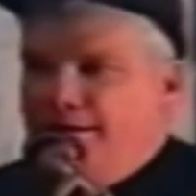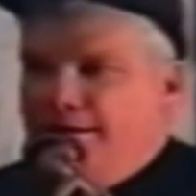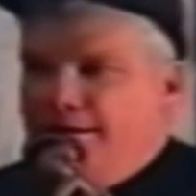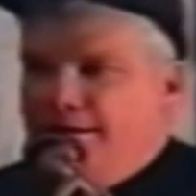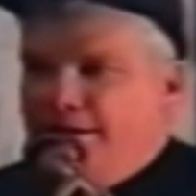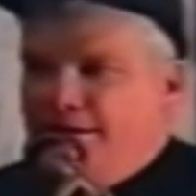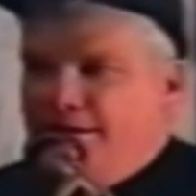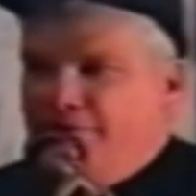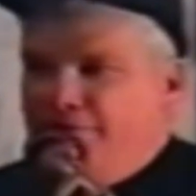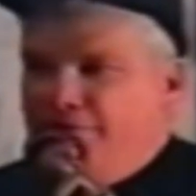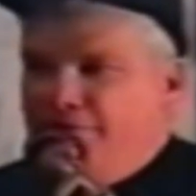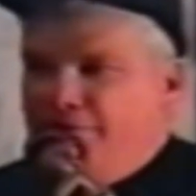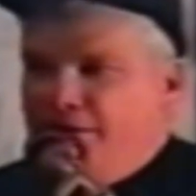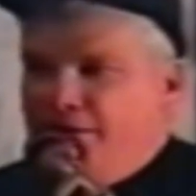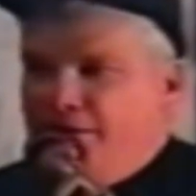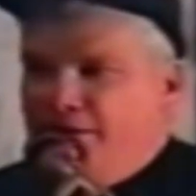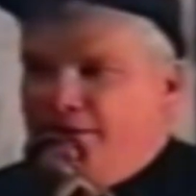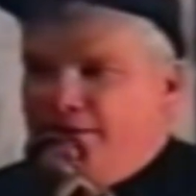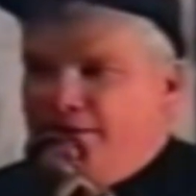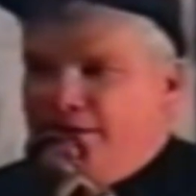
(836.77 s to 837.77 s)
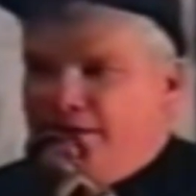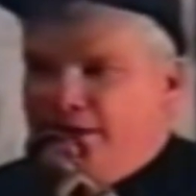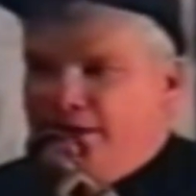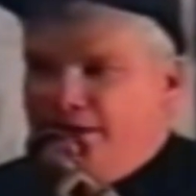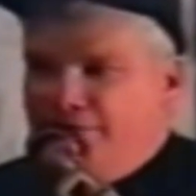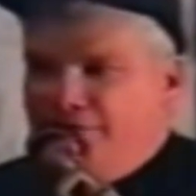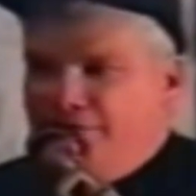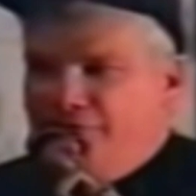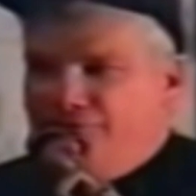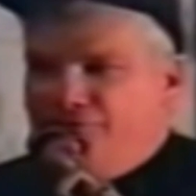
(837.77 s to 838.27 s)
uh, have
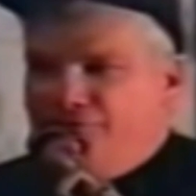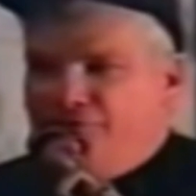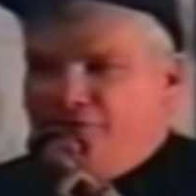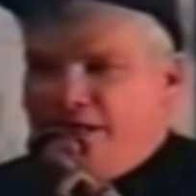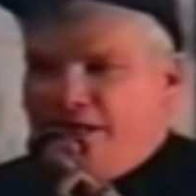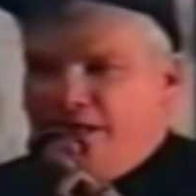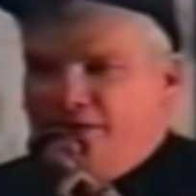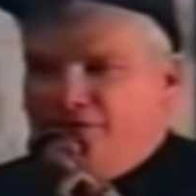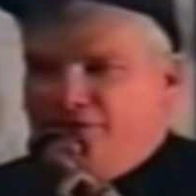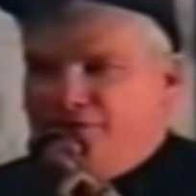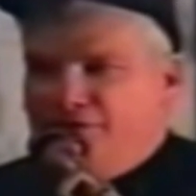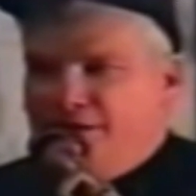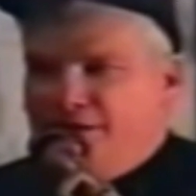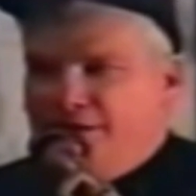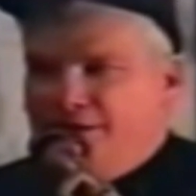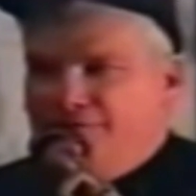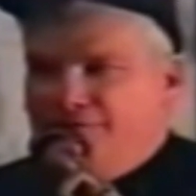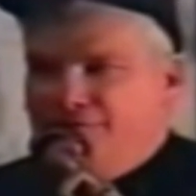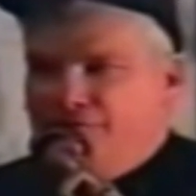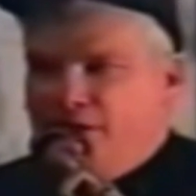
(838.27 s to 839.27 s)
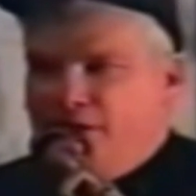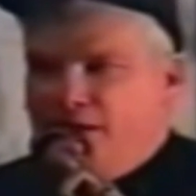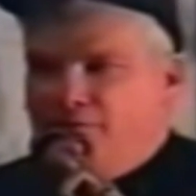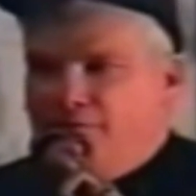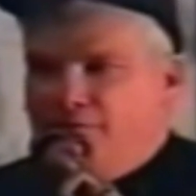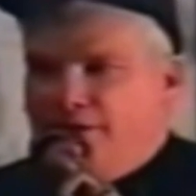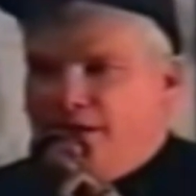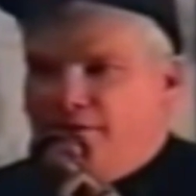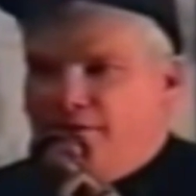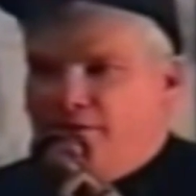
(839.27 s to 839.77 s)
uh, kind of exchanged things
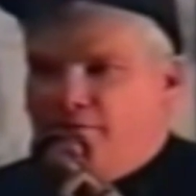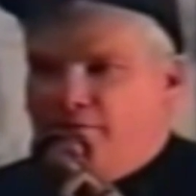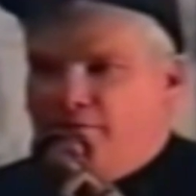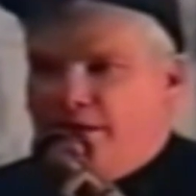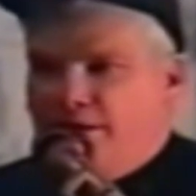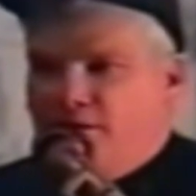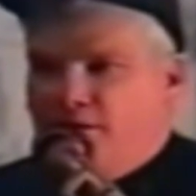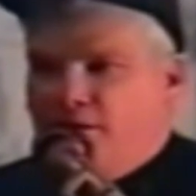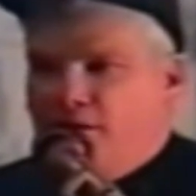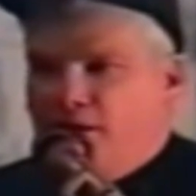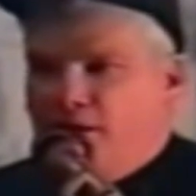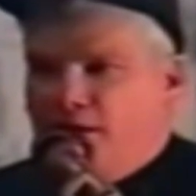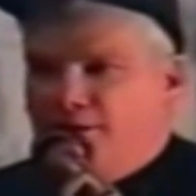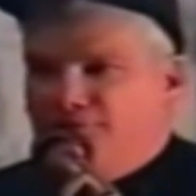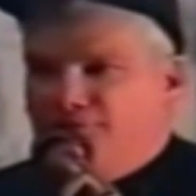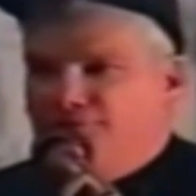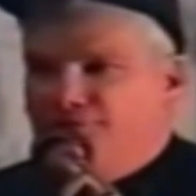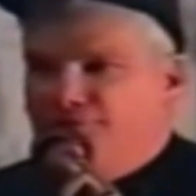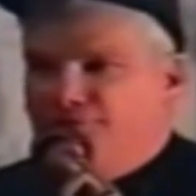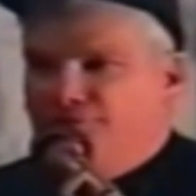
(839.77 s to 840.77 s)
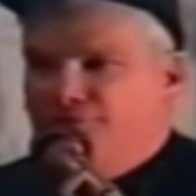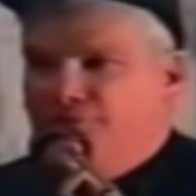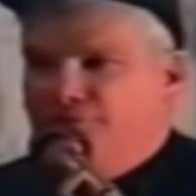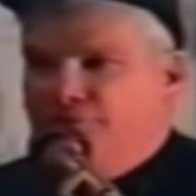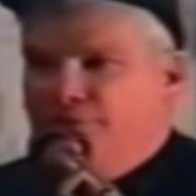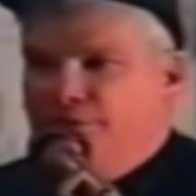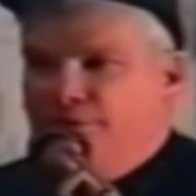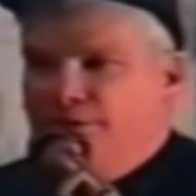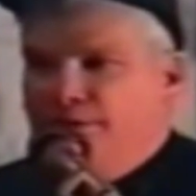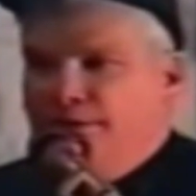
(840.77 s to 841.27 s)
not without a great cost.
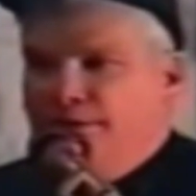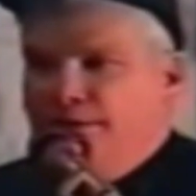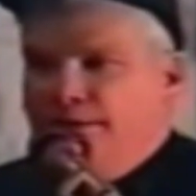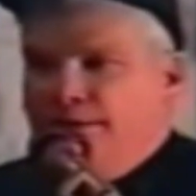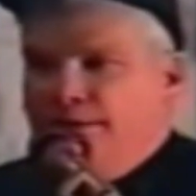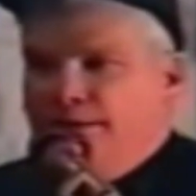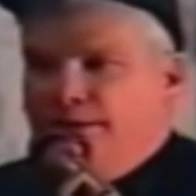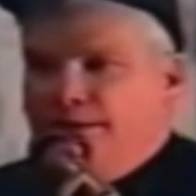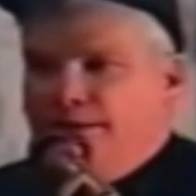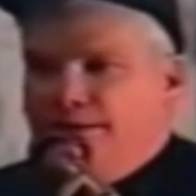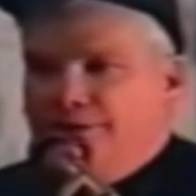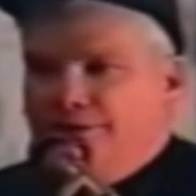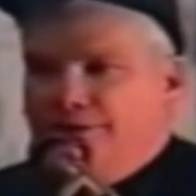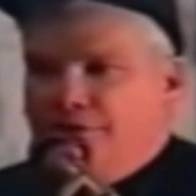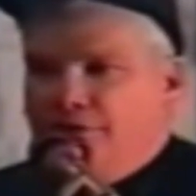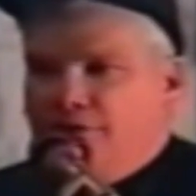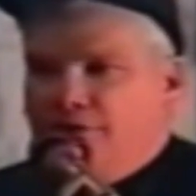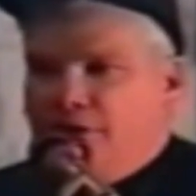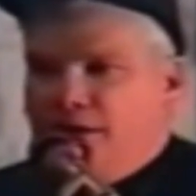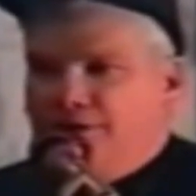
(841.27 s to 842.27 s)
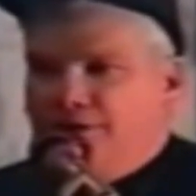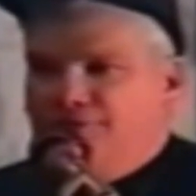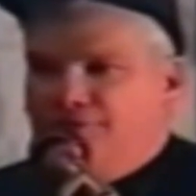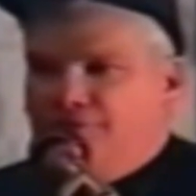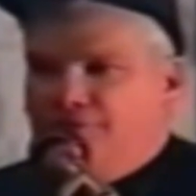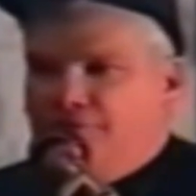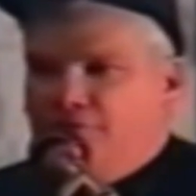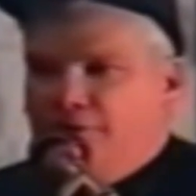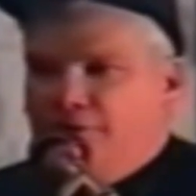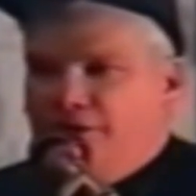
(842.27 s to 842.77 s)
Uh, the
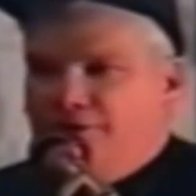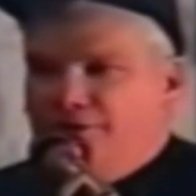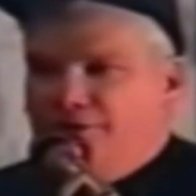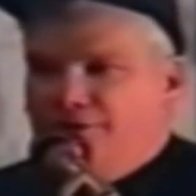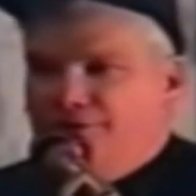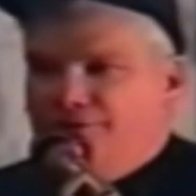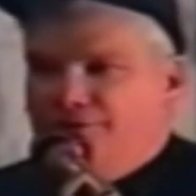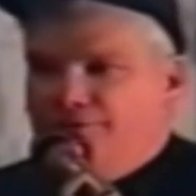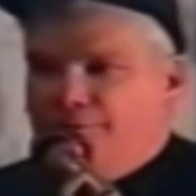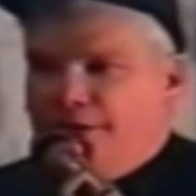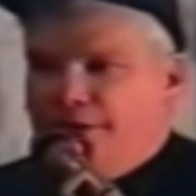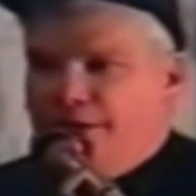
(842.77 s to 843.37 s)
cost of which